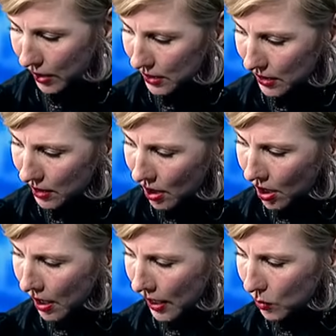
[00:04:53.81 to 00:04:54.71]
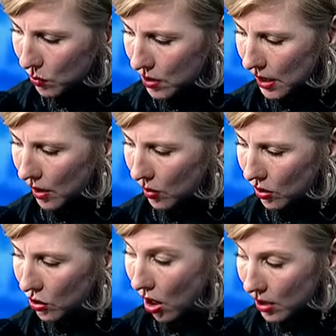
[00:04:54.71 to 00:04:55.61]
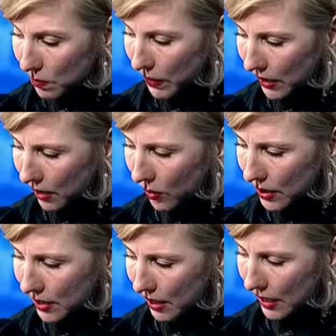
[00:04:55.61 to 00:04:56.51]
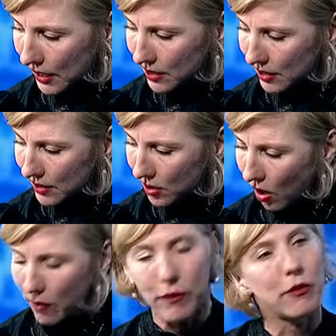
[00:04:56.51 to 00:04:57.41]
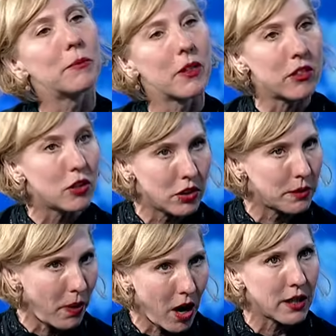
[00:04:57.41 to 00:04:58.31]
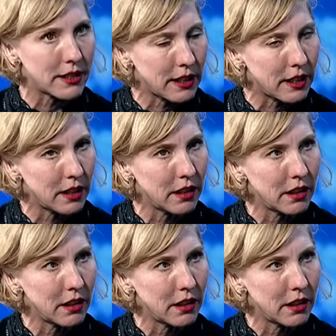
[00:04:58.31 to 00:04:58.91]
And it said it would not be increased unless there's an offer from a third party.